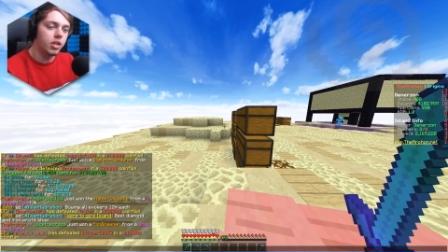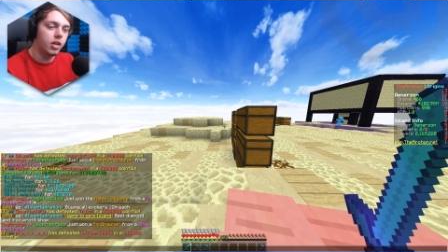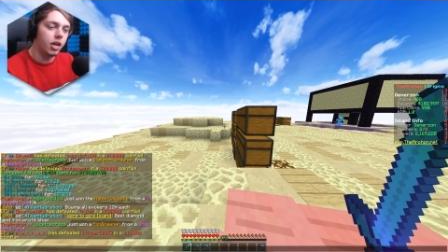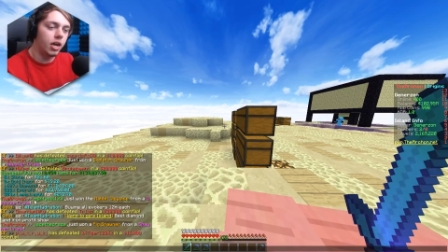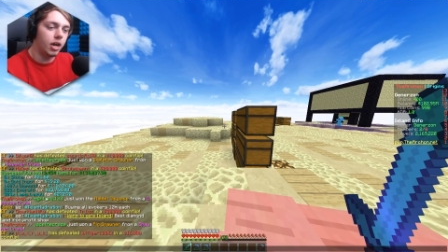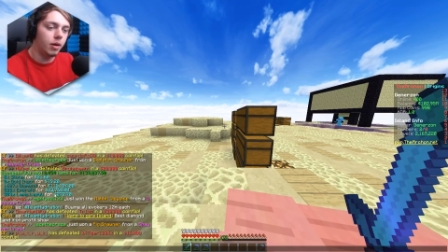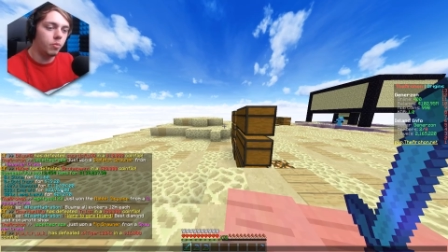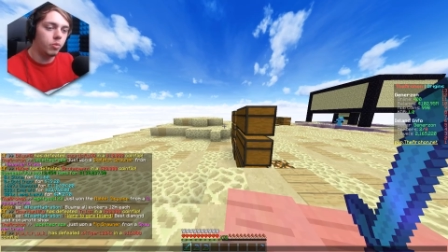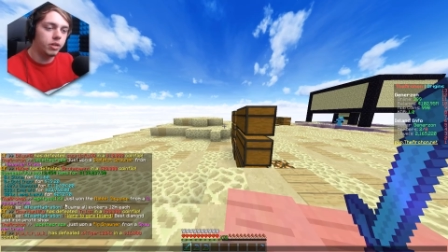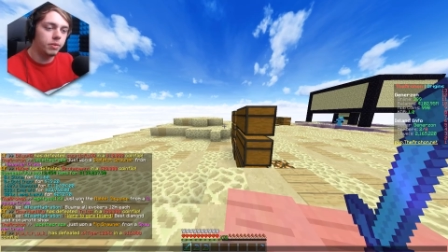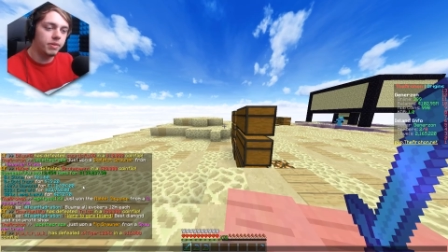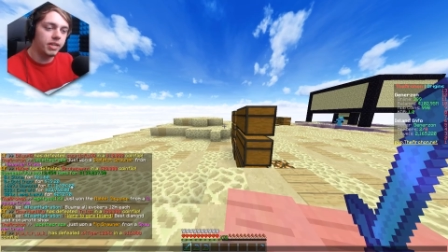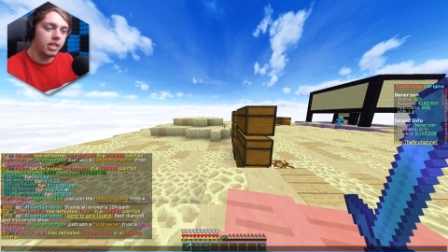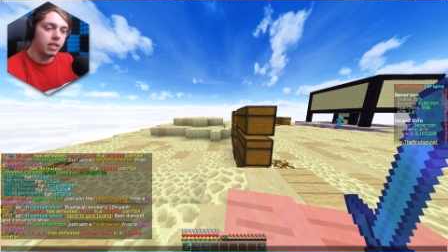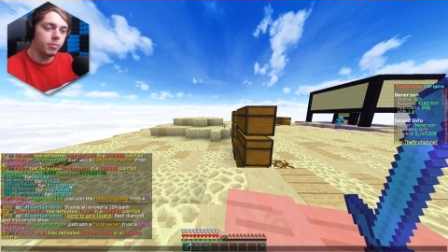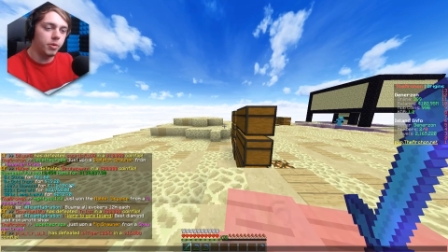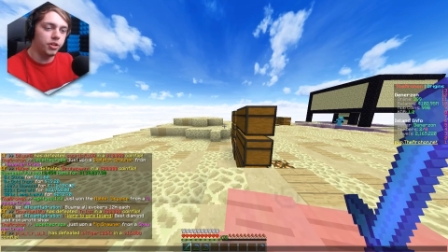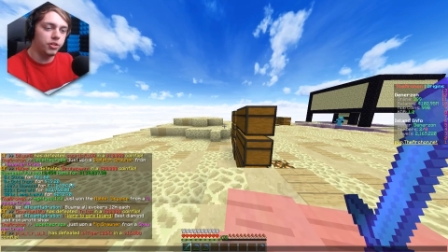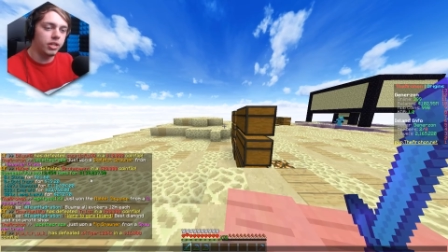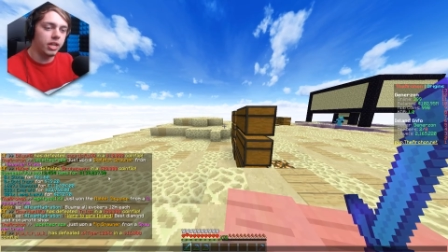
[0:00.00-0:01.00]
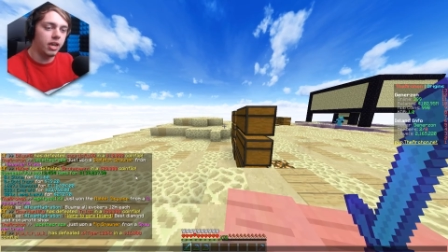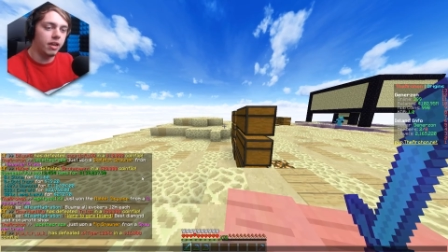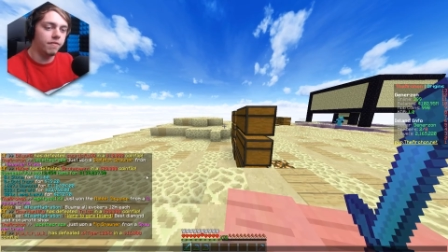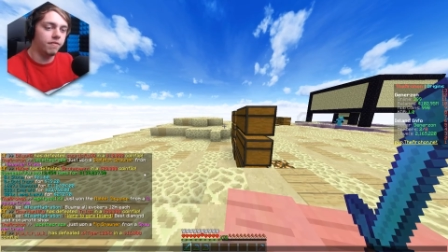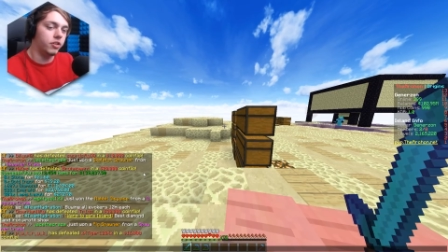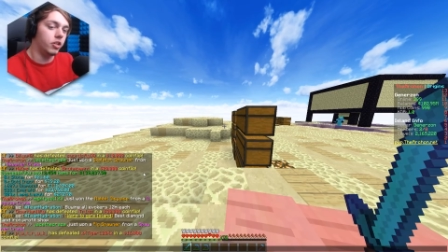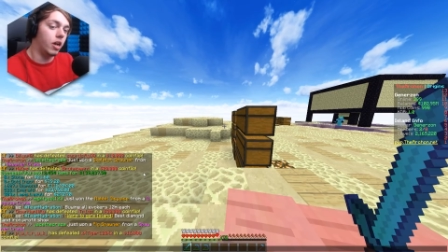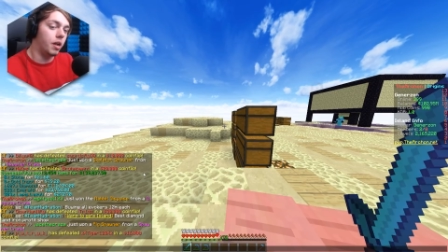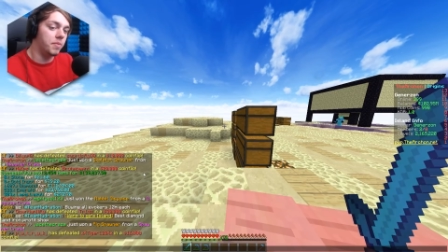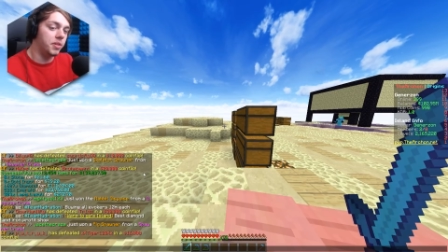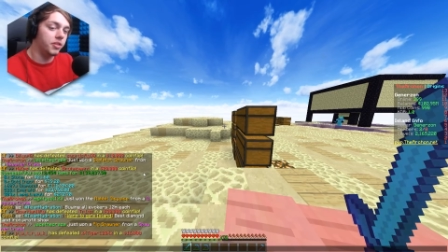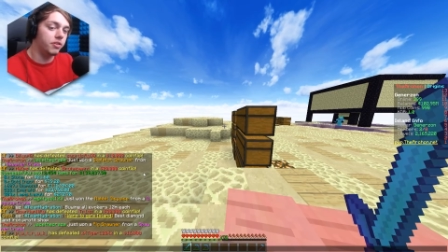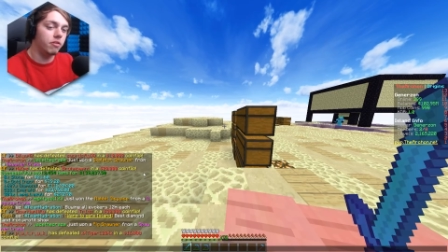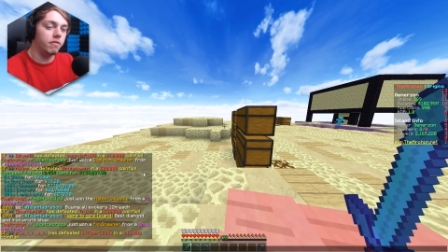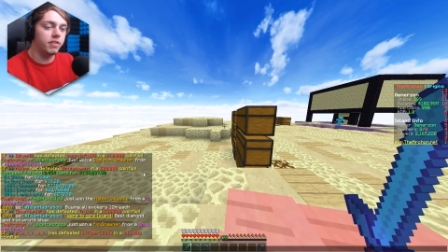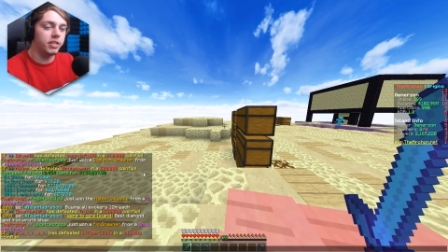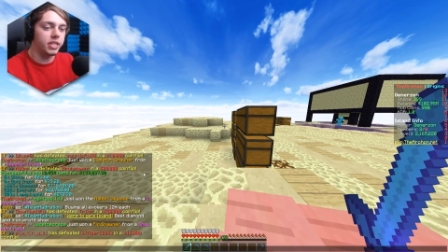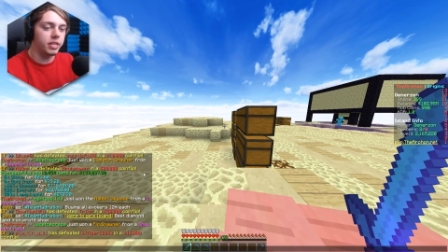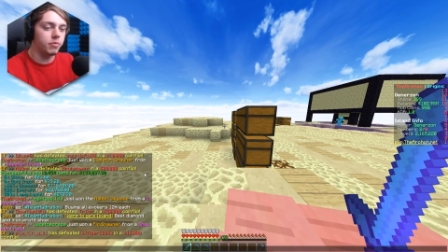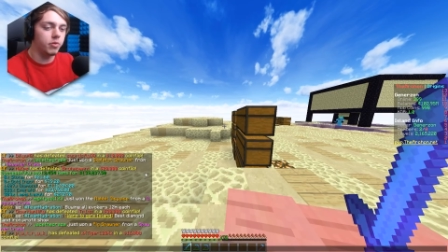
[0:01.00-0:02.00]
Um, what did we get the most out of? Diamonds,
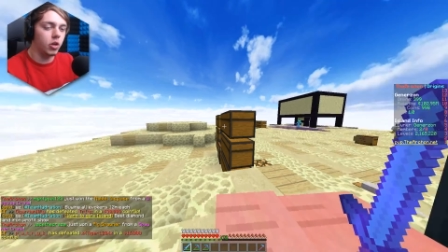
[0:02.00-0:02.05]
obviously.